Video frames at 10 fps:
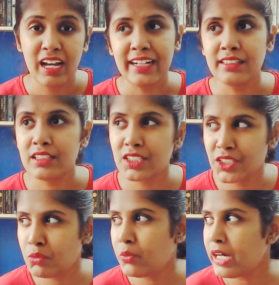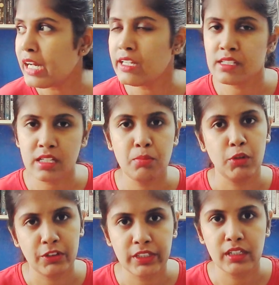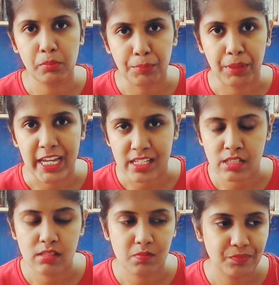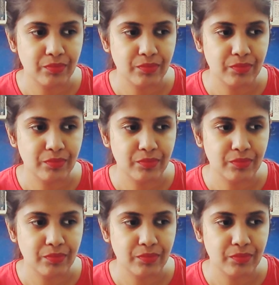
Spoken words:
And the world is a hypocritical place.